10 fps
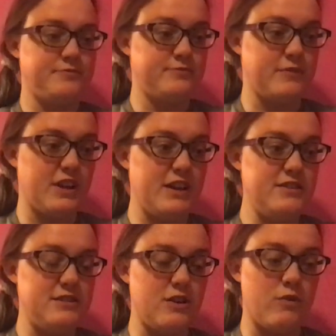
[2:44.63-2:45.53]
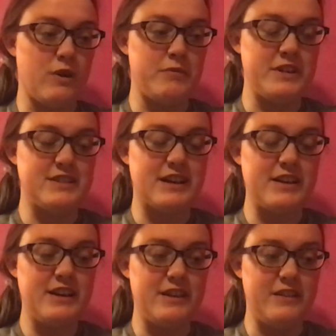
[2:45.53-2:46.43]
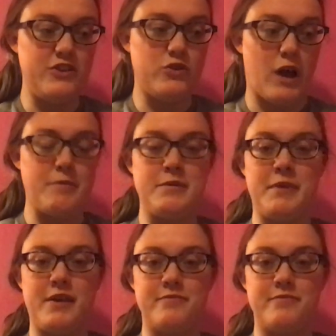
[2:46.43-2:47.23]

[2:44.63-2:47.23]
Okay, so I'm going to sign it and then you copy me.